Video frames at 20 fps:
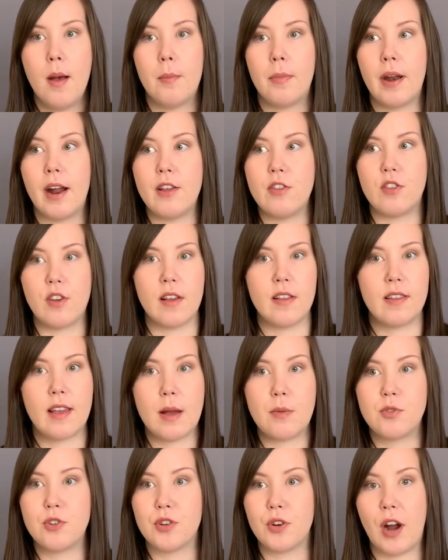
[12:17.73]
but I just
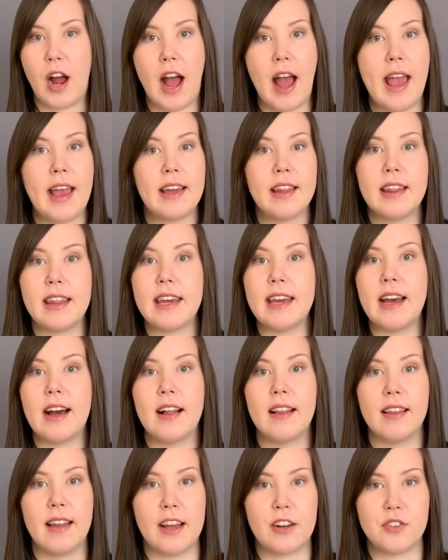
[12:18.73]
kept trying the
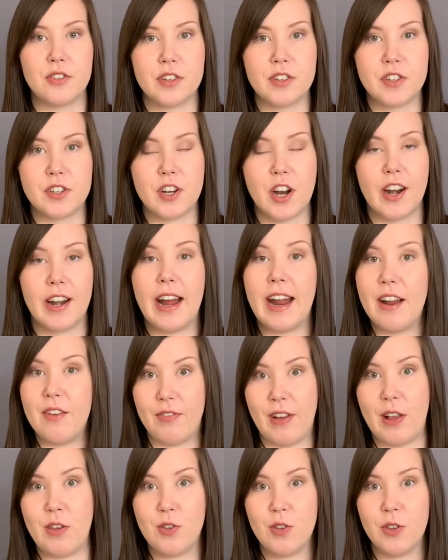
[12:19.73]
electric start and
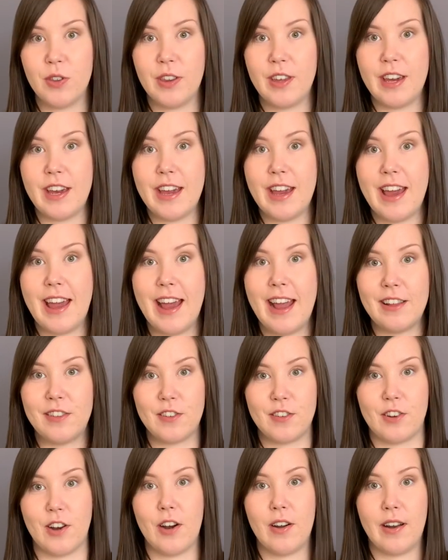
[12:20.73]
eventually it
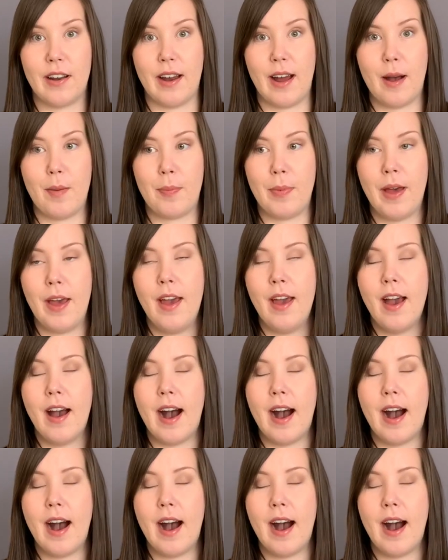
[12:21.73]
started up.